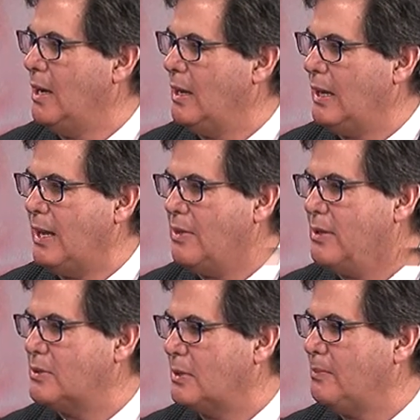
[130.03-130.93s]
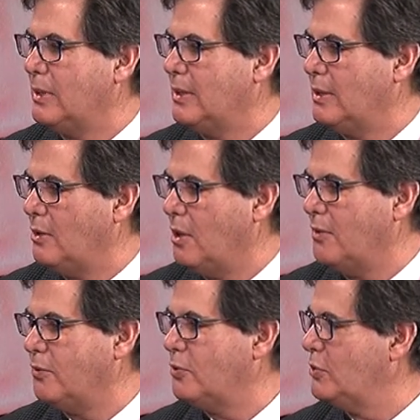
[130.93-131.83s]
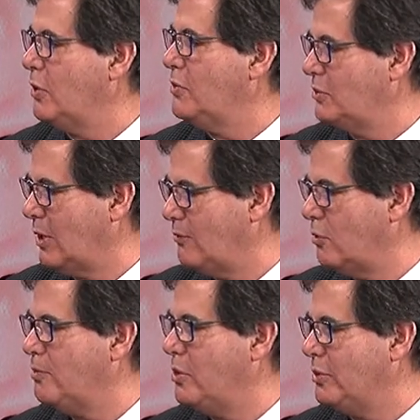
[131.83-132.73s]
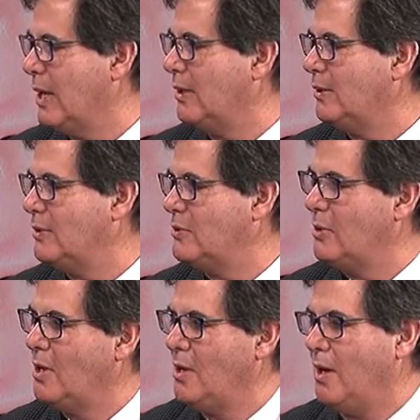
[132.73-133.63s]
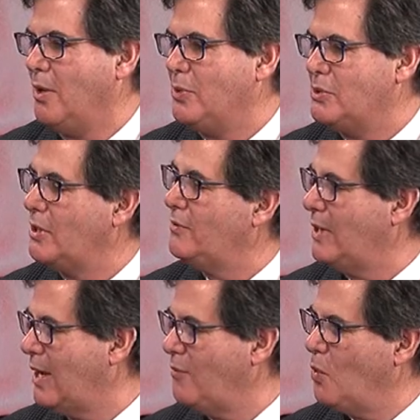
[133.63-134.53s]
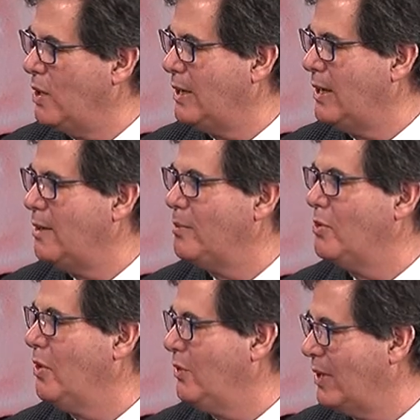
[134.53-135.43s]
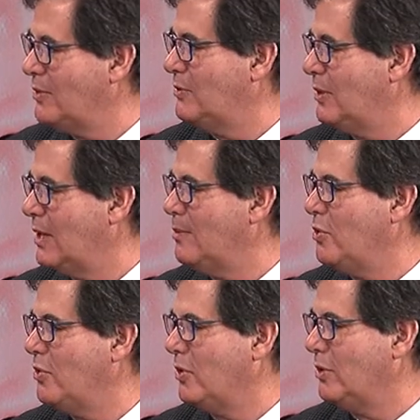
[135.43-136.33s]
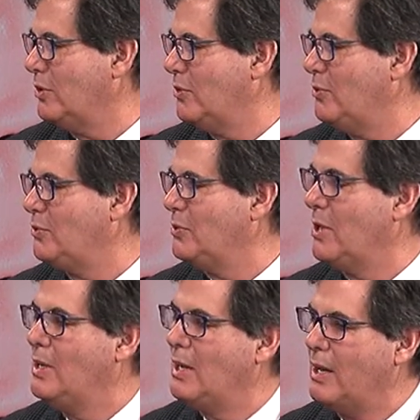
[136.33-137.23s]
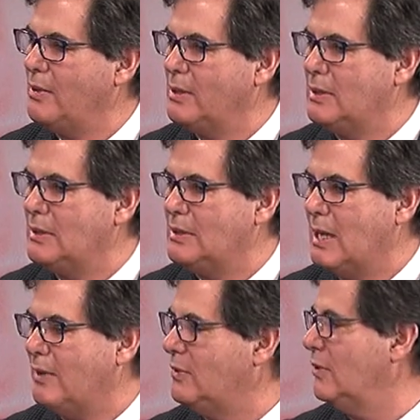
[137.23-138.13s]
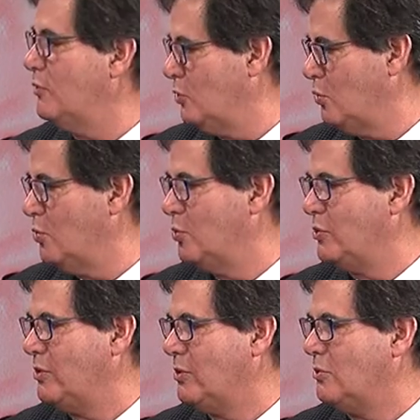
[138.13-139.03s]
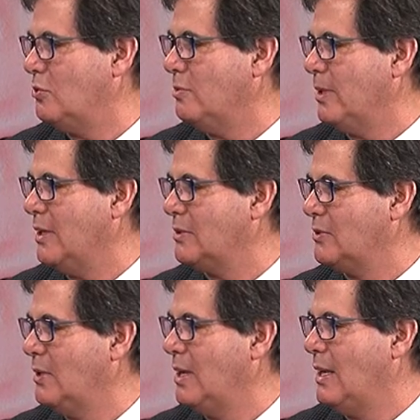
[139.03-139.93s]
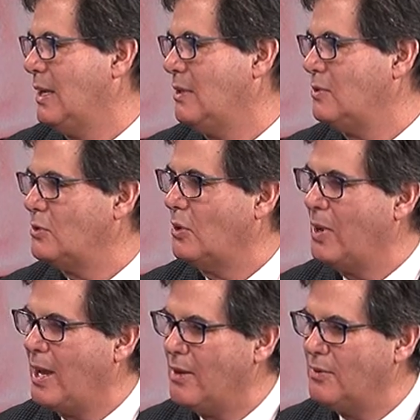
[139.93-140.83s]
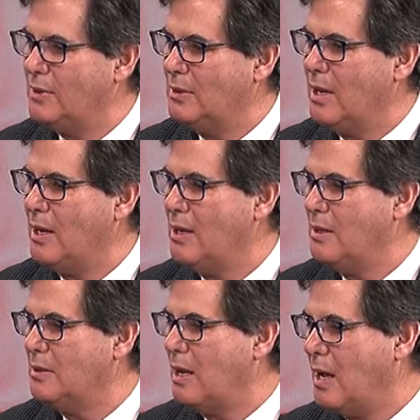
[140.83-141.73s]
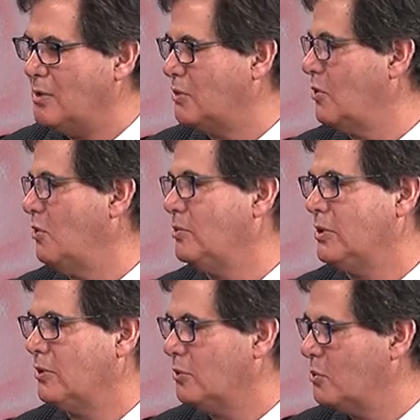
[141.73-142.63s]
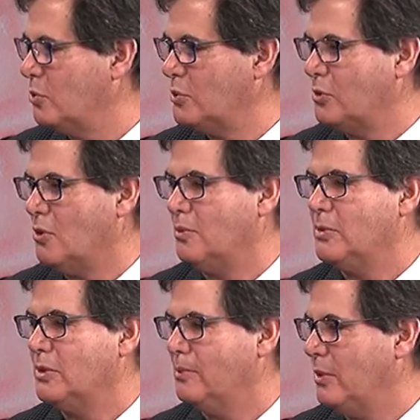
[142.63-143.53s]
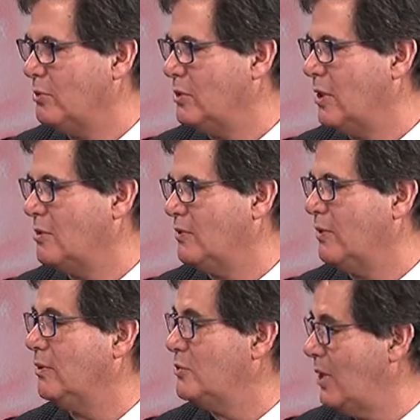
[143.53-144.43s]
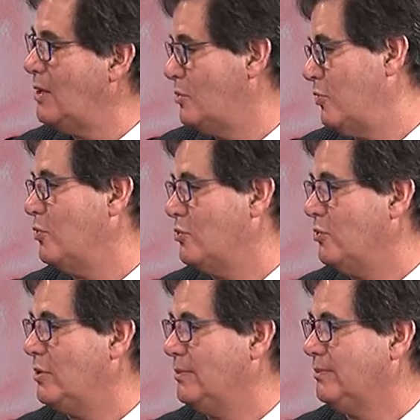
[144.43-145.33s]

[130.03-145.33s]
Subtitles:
And I think somebody that offers several modalities, I always say if you have one hammer, that's the hammer you're going to use. I think you need to have different tools in the toolbox. And so having hot sculpting or cool sculpting, Botox fillers, and surgery.